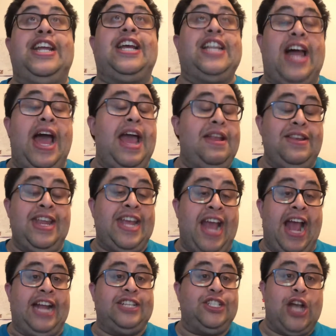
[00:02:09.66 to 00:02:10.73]

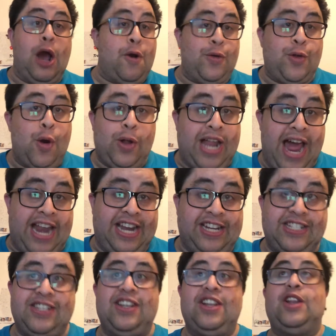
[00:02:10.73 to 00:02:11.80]
Cage going all at
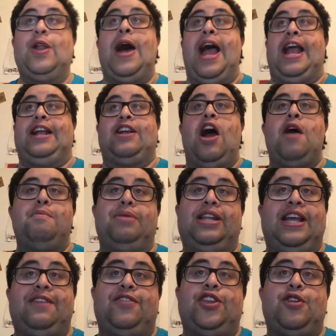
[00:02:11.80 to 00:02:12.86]
it. Like, I
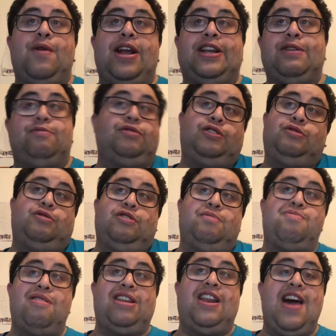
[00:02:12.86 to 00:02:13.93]
believe the director was
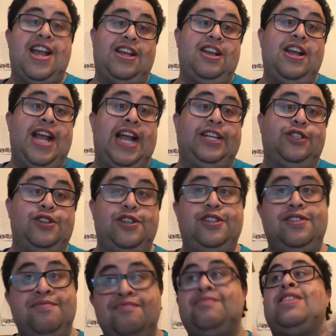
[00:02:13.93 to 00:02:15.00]
probably like, okay,
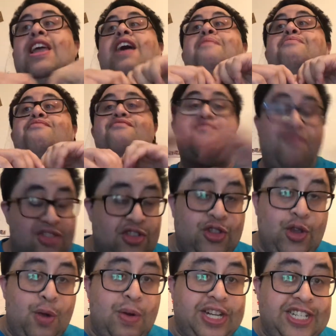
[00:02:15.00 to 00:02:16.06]
dude,
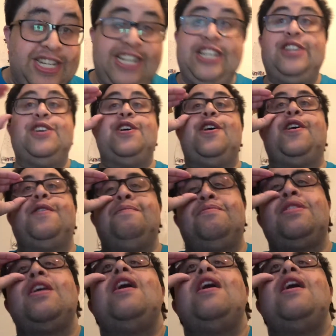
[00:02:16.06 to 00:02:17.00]
do what you need to do.